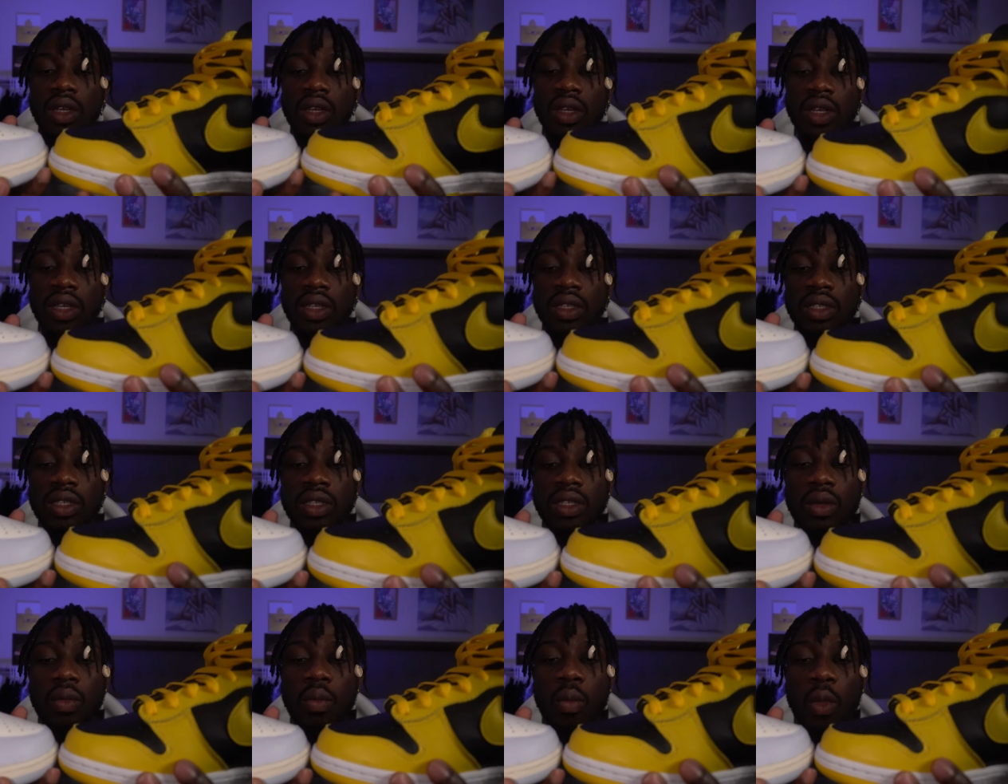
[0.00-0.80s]
You can see
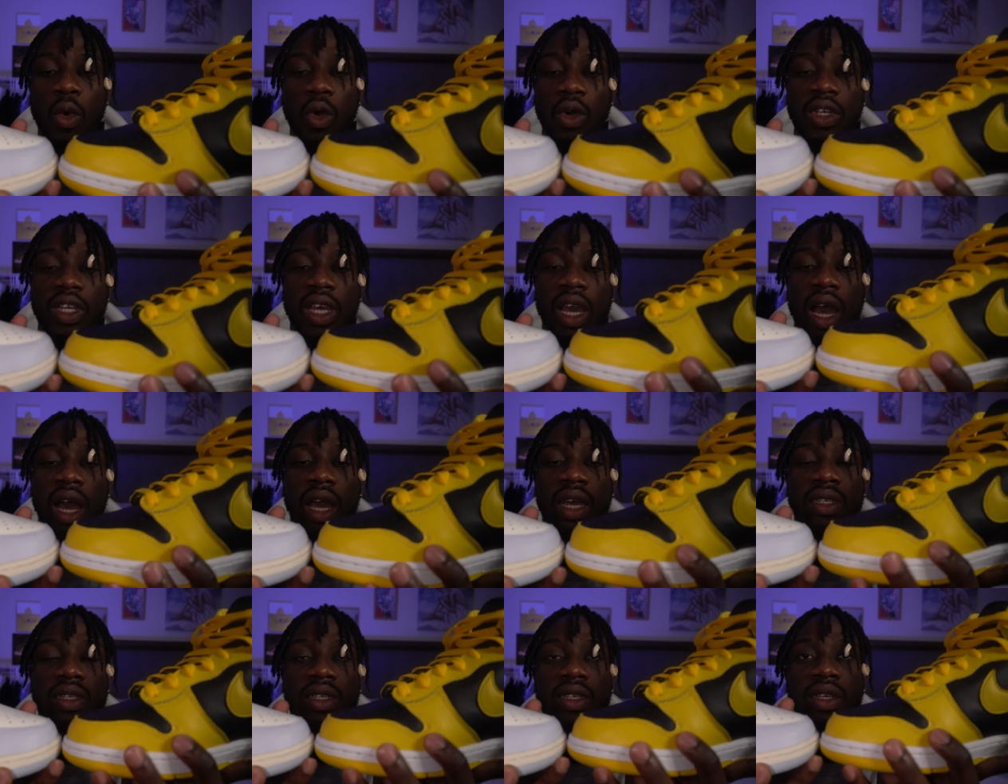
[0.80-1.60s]
the mod
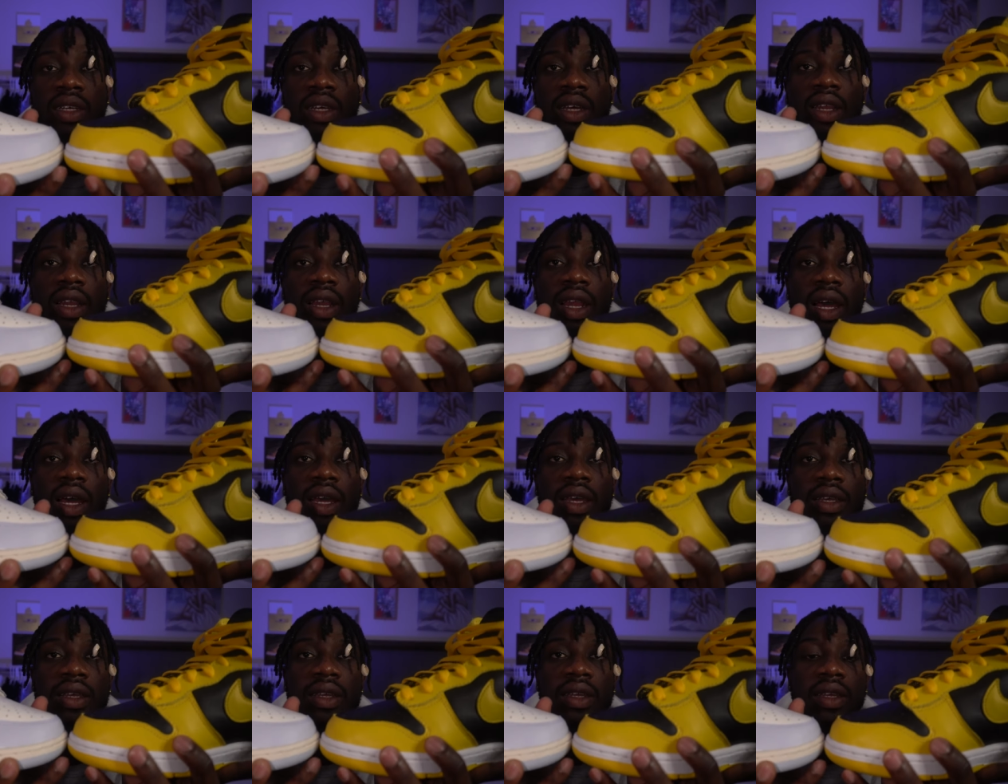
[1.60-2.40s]
guard,
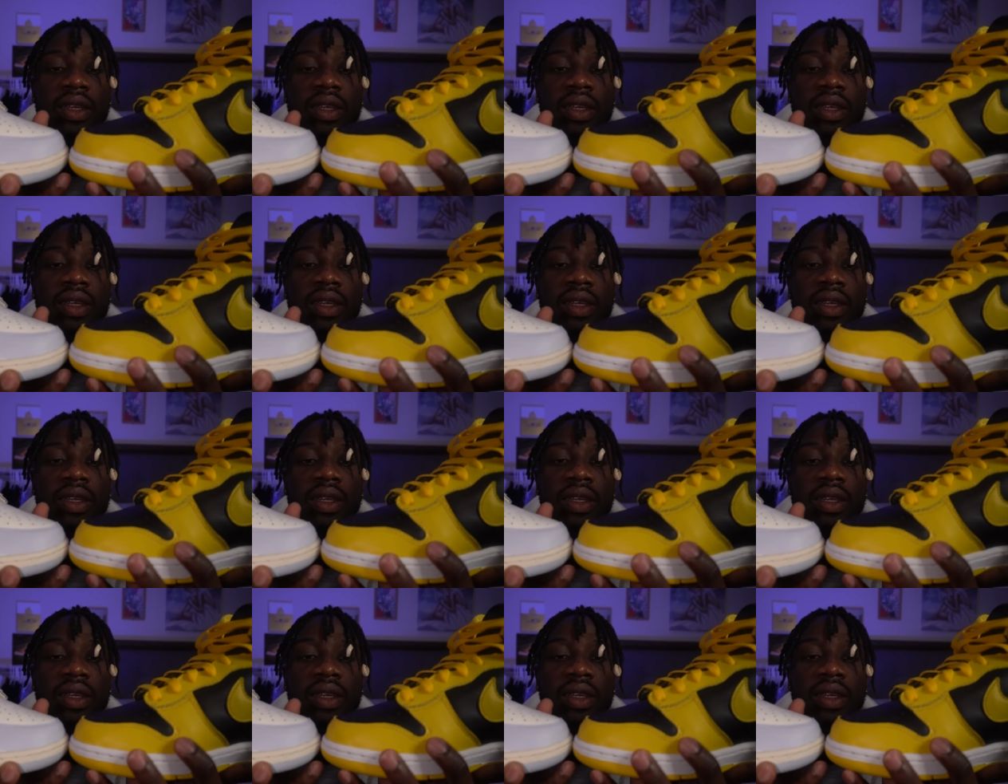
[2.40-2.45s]
like